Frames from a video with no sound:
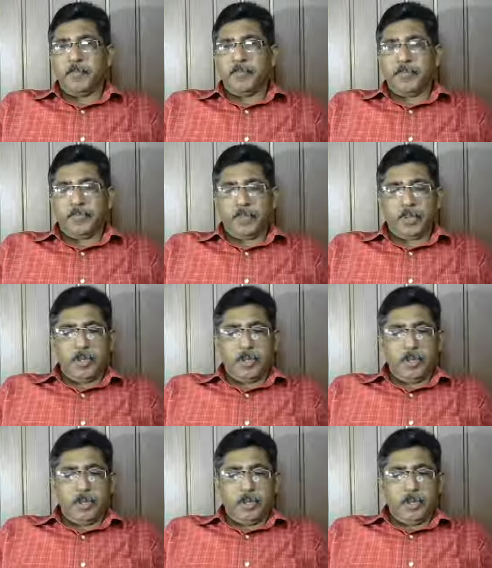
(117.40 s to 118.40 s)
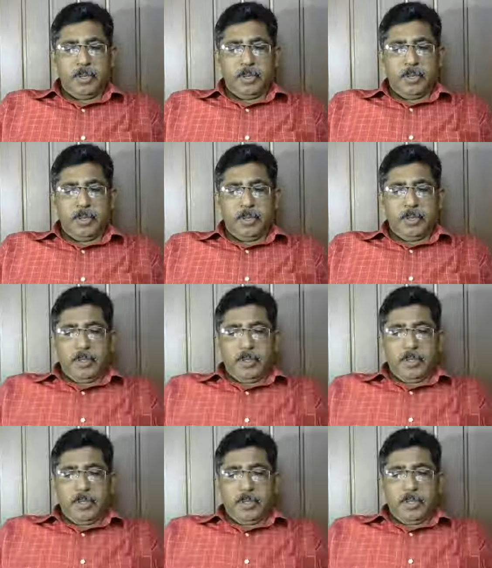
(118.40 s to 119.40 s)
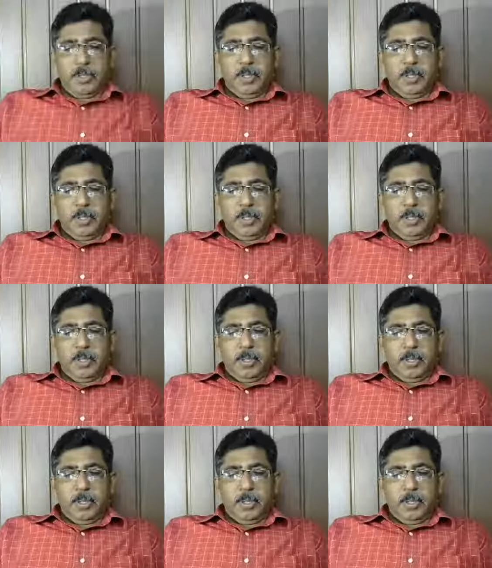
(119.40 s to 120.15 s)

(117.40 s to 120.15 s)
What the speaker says: (no one is talking)